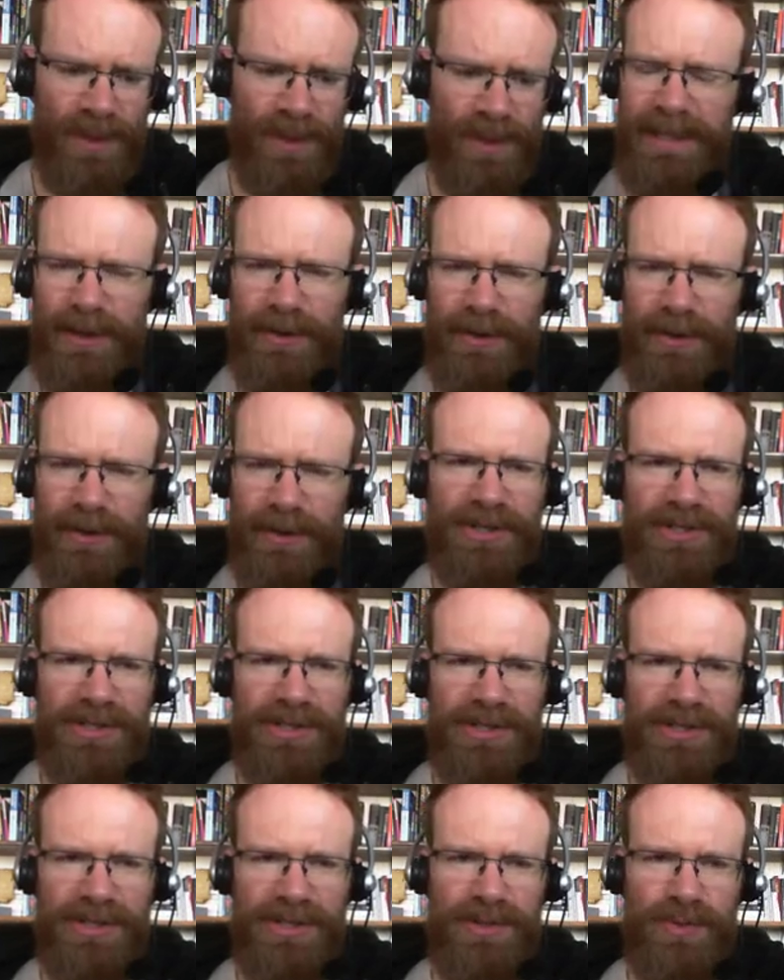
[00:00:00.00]
Gilgamesh is
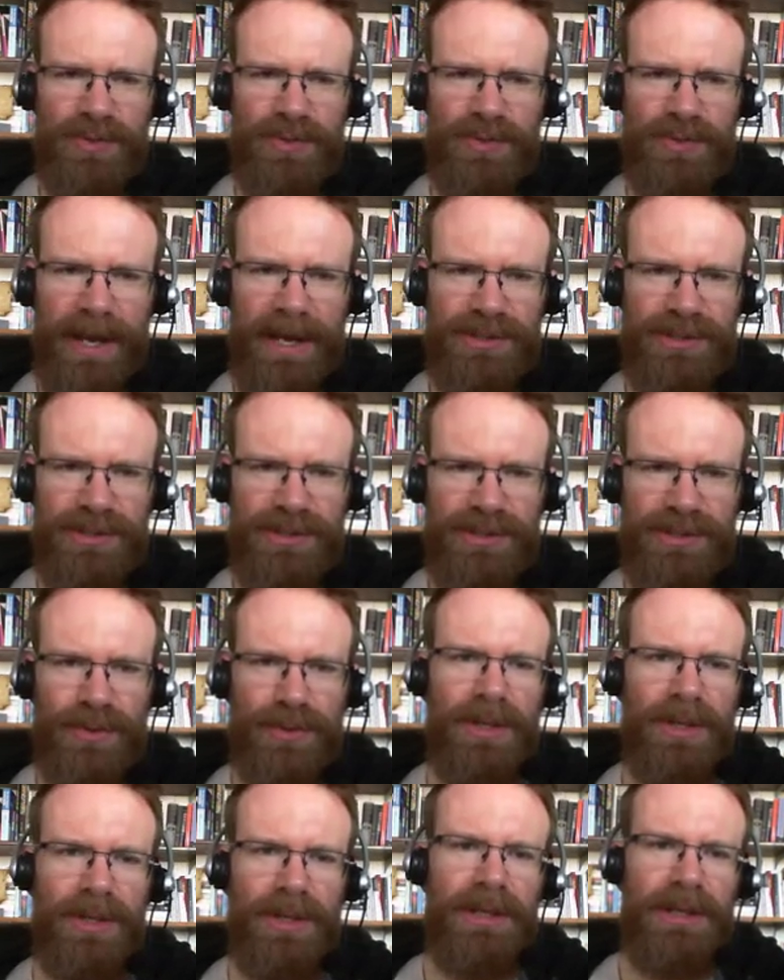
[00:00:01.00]
on his way to
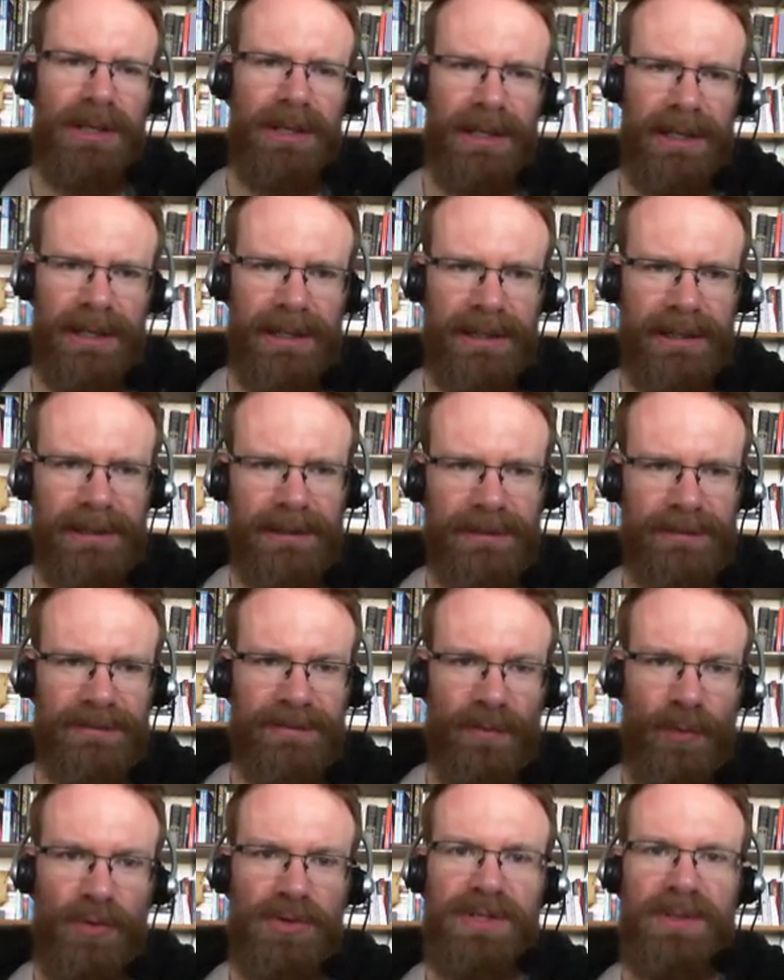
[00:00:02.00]
uh,
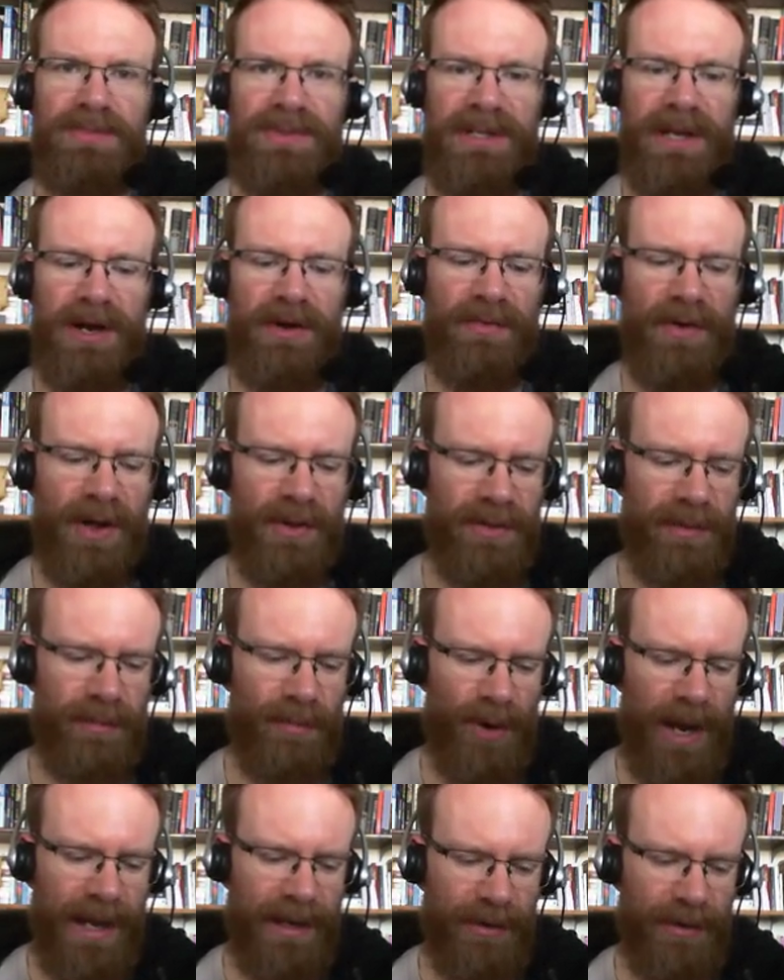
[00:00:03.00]
force himself on the
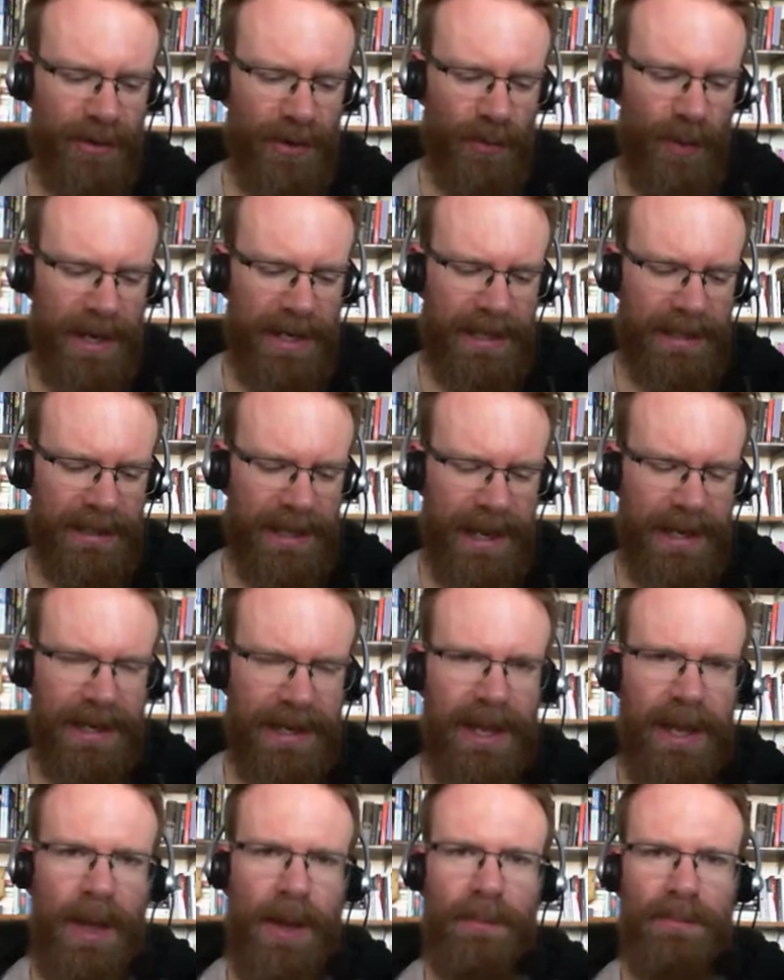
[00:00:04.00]
bride on her wedding night,
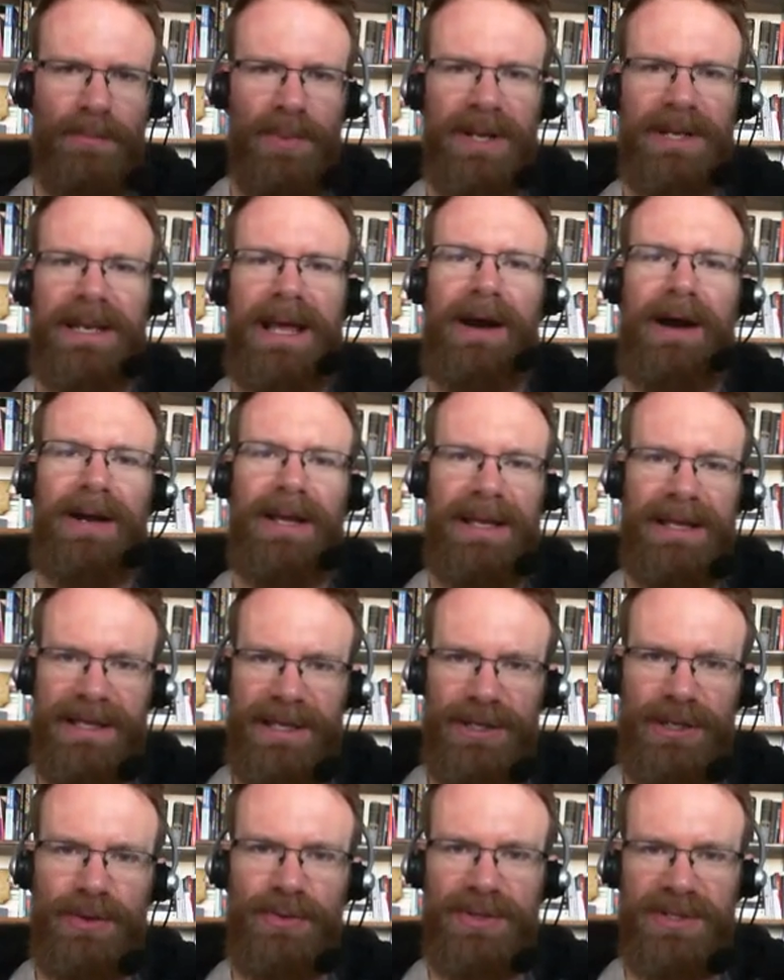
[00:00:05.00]
but now
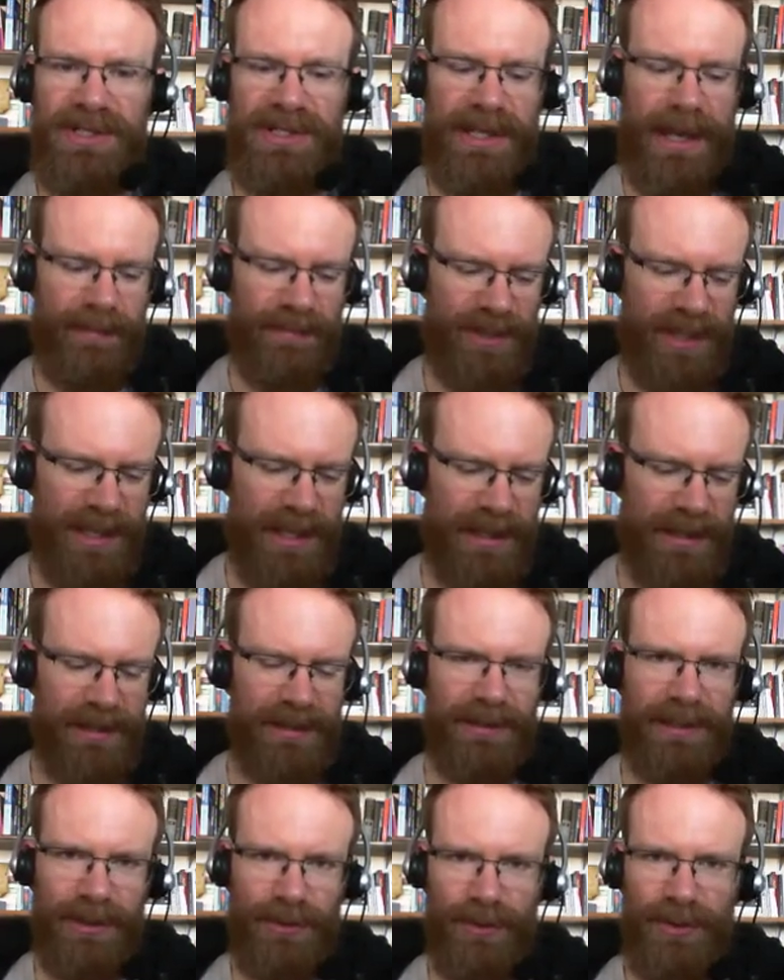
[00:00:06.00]
Enkidu has stepped in,
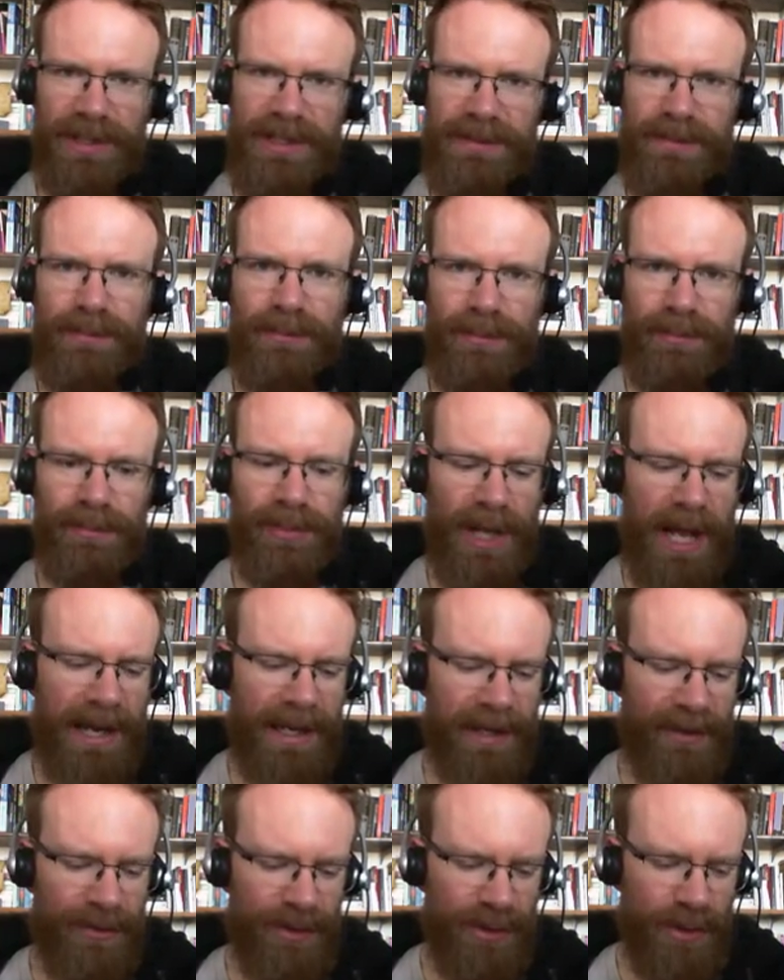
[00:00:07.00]
literally
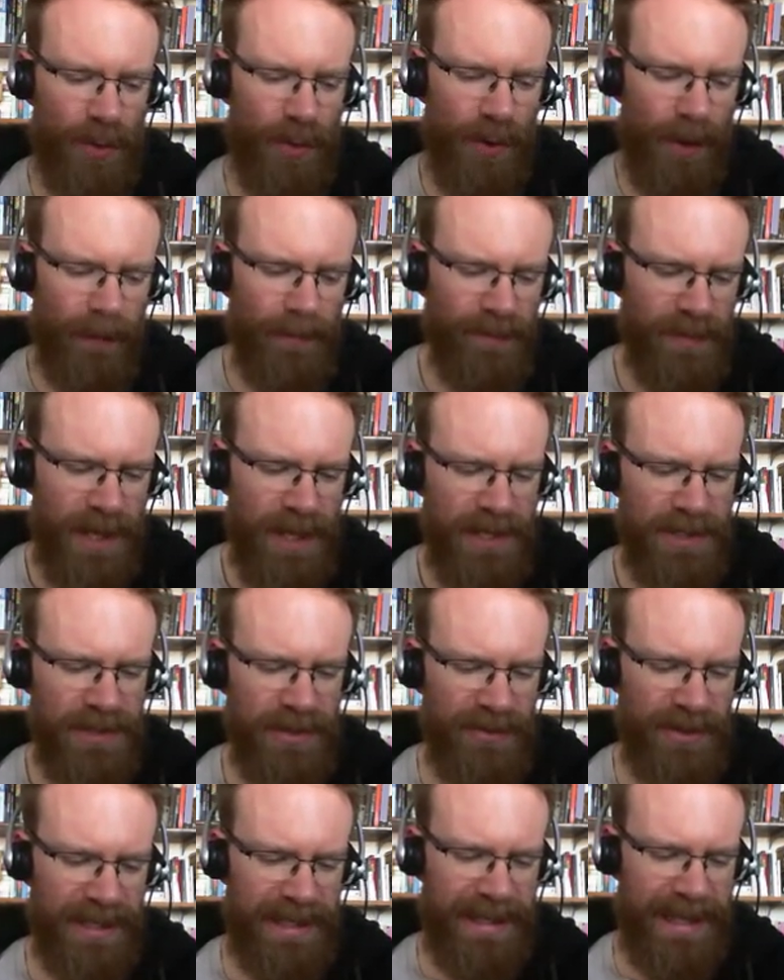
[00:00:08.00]
blocking the door so
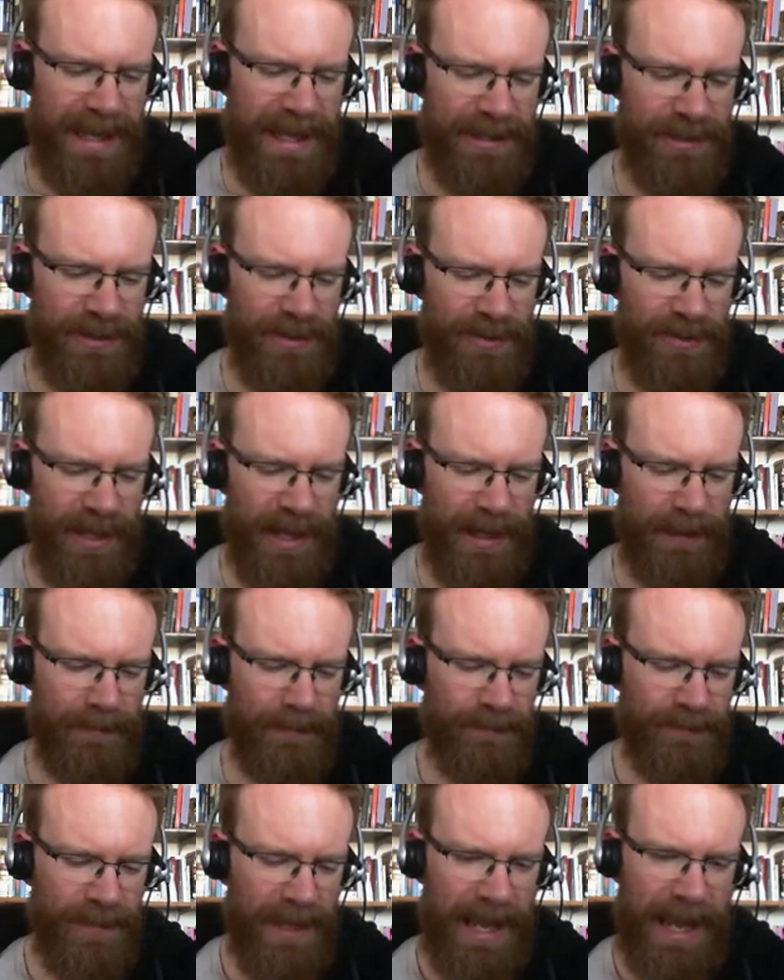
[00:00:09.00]
that he can't do that
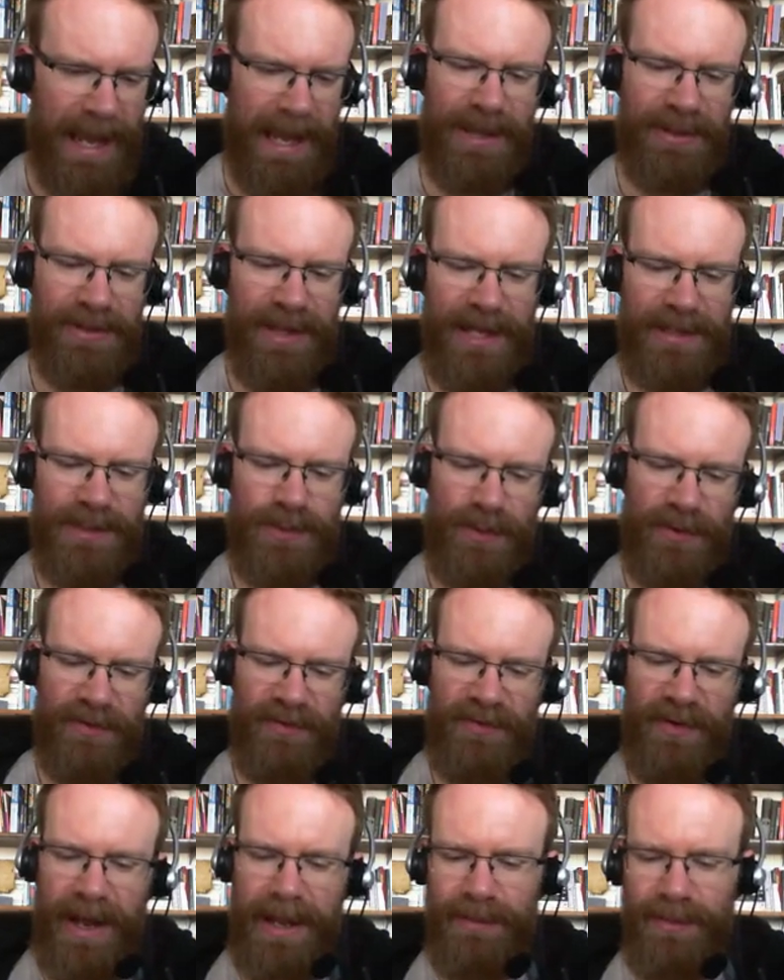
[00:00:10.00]
and that's where the
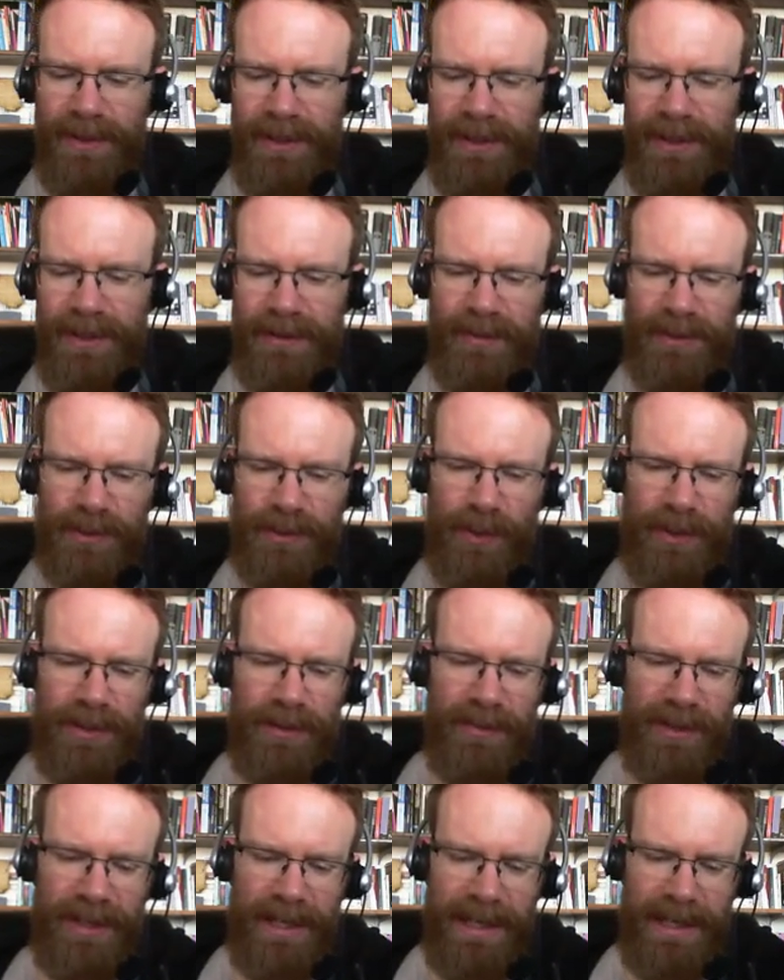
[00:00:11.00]
fight be between them
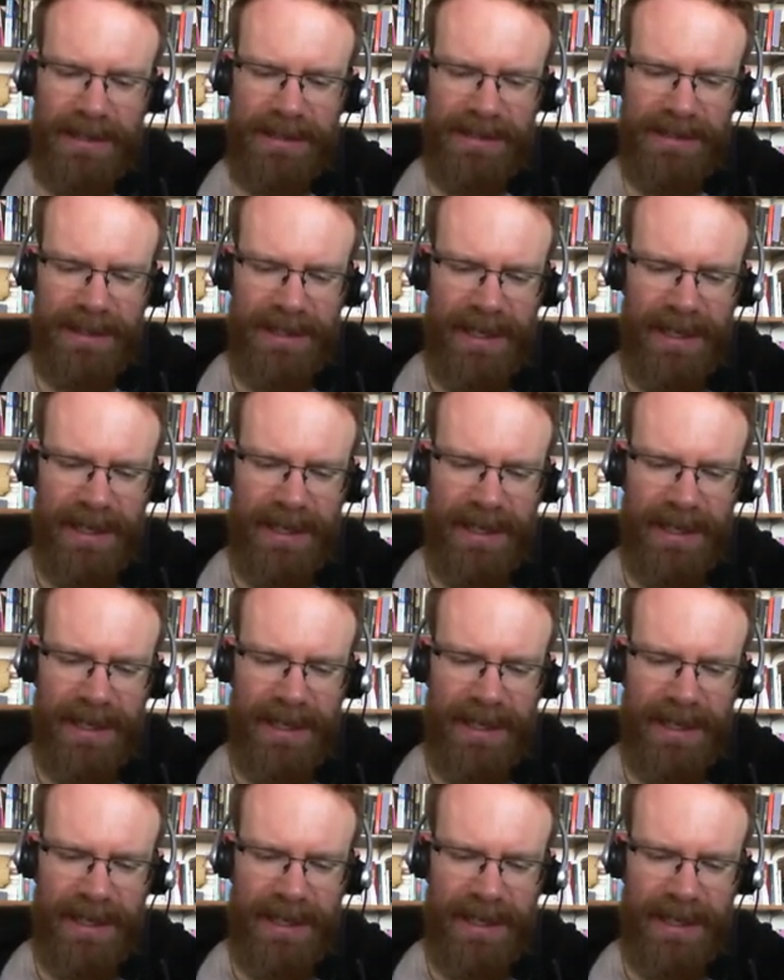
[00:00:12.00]
begins.